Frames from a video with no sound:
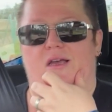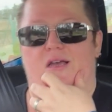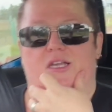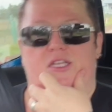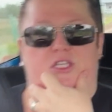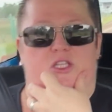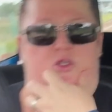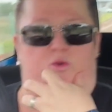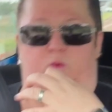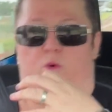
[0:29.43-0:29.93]

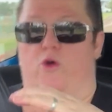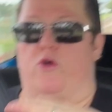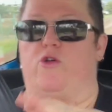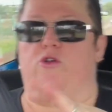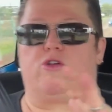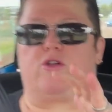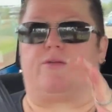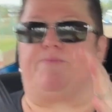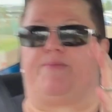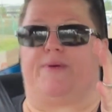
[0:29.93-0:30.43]

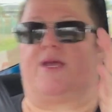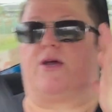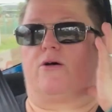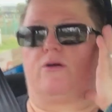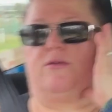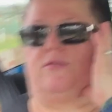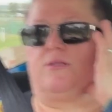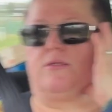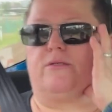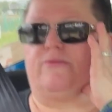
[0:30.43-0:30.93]
swooned
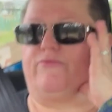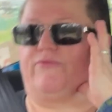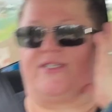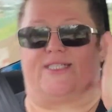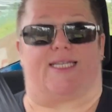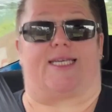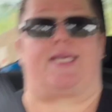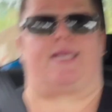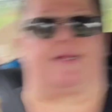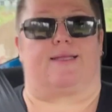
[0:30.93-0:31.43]
beyond
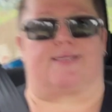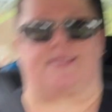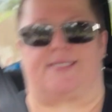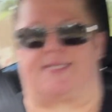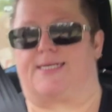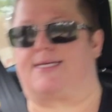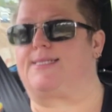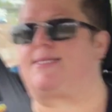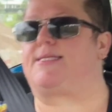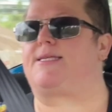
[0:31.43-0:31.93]

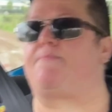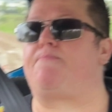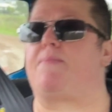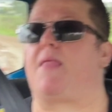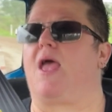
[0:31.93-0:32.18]
ridiculousness,